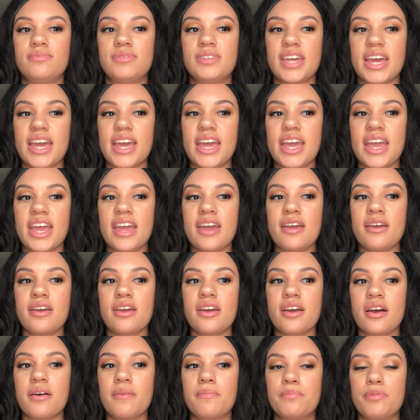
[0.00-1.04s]

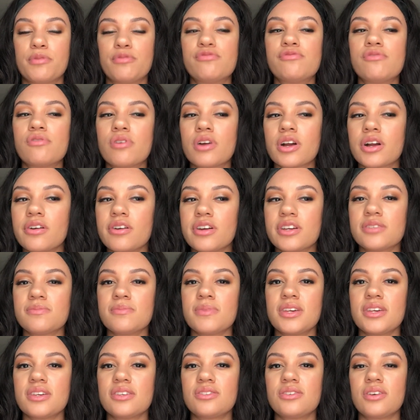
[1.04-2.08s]
day before
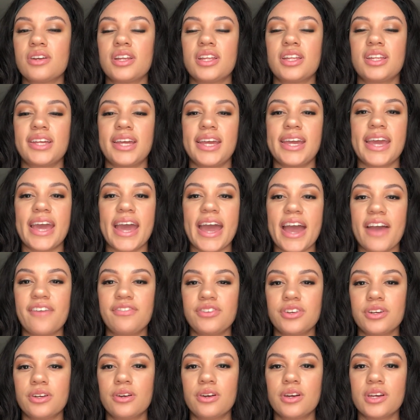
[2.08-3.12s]
Christmas or the day
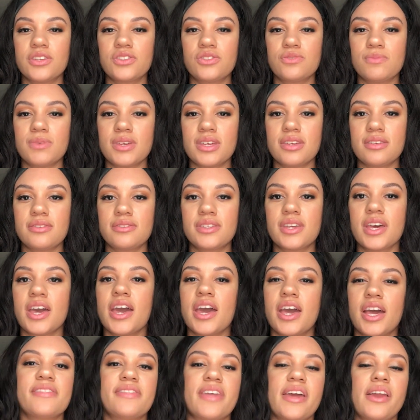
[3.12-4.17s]
after Christmas.
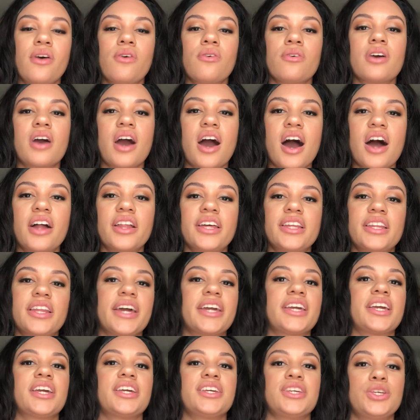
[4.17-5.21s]
They don't call it
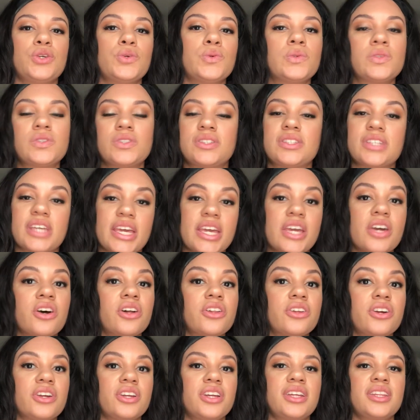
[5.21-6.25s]
like a huge
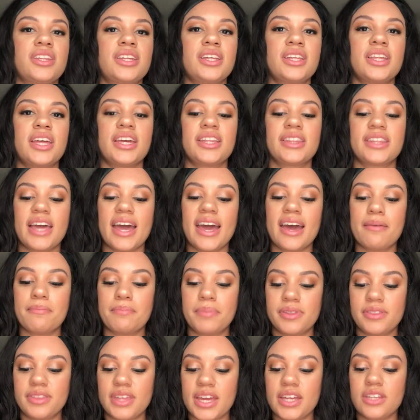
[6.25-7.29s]
sale or anything like that,
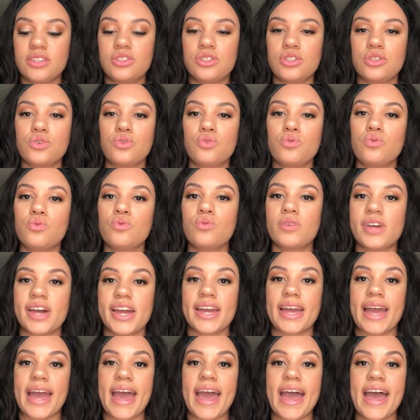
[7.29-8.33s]
but they do
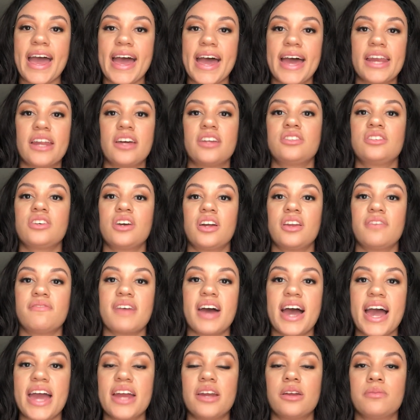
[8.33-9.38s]
like add a ton of
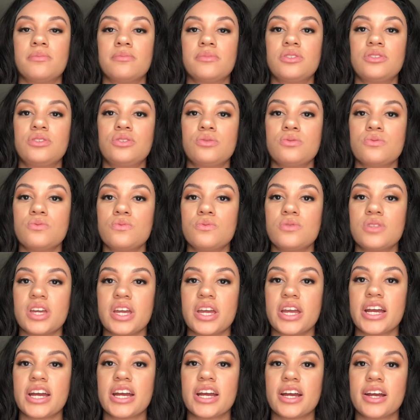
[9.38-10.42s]
items to
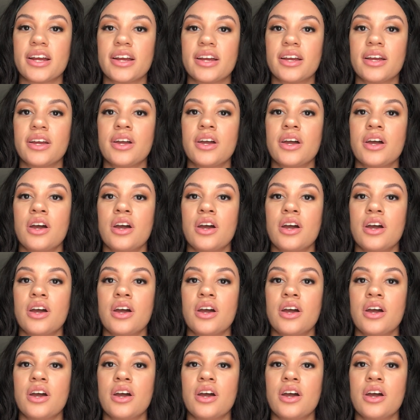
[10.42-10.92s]
their